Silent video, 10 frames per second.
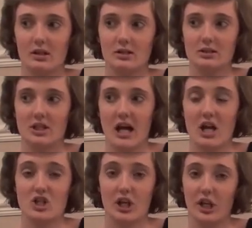She's
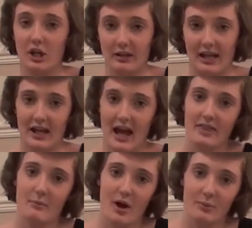actually at uni at
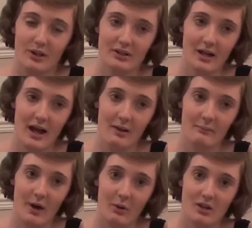the moment,
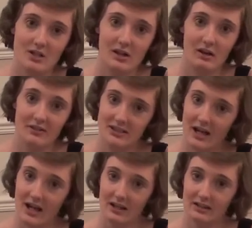but I went to go and visit
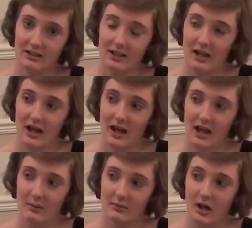her
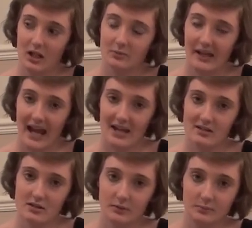last
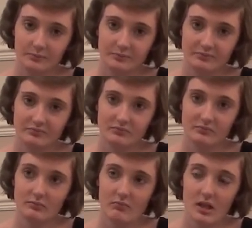weekend.
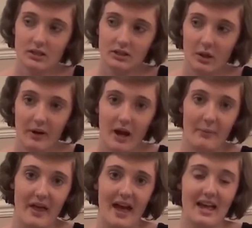So I went up
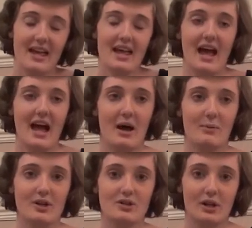there
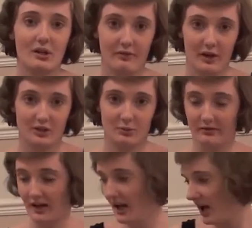and took a photo
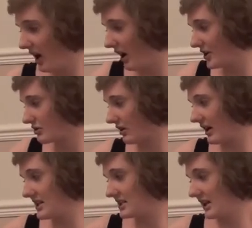of her. It
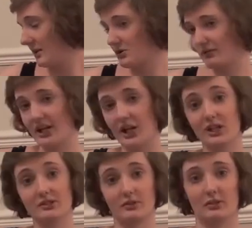was really
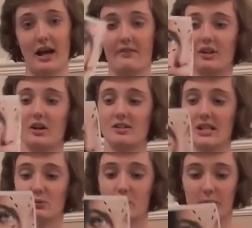useful having used
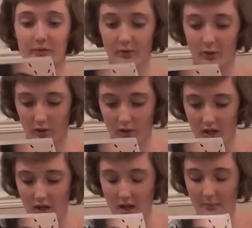this woman before,
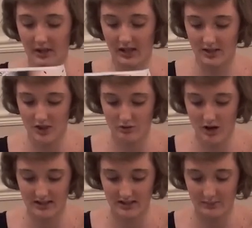because I
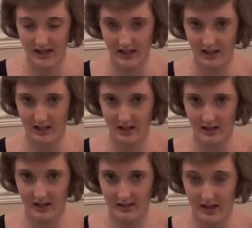tried to make
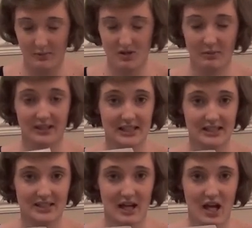the image of my
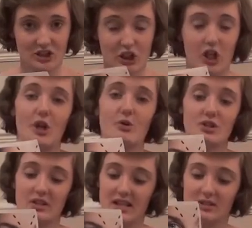sister as
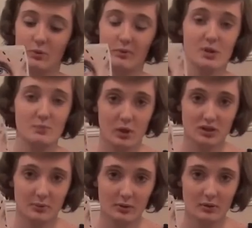close to this woman as
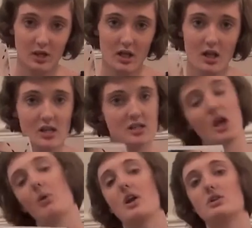possible.
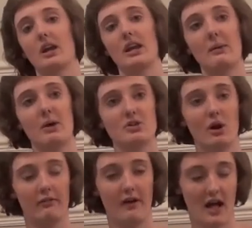So I took an image
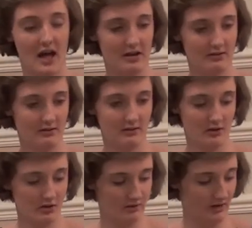of her
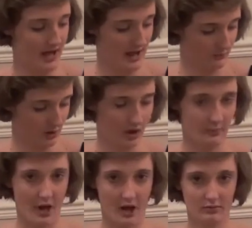
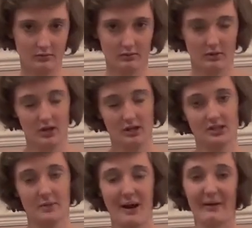collarbone,
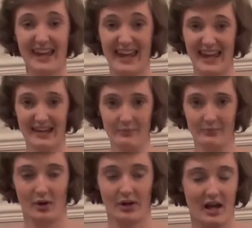so about here
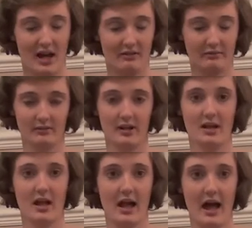on her,
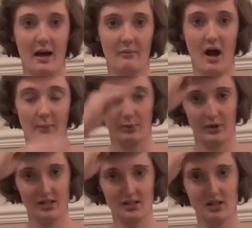
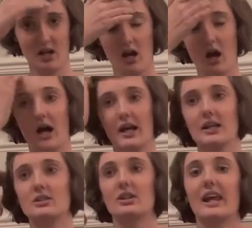upwards.
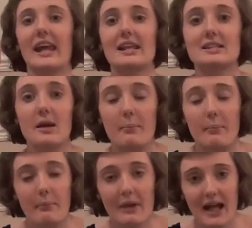I took it against a
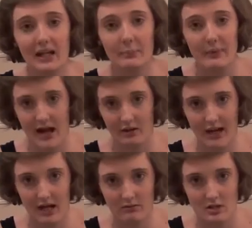blank
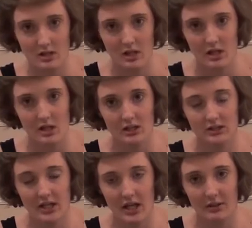background,
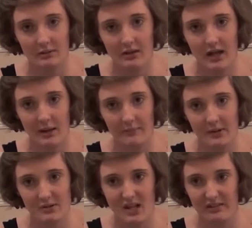so
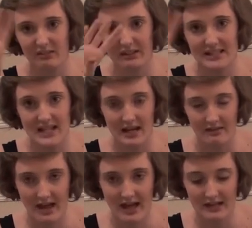there was nothing really to edit
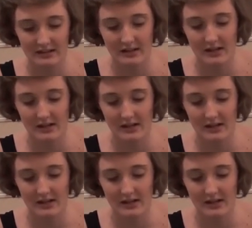there.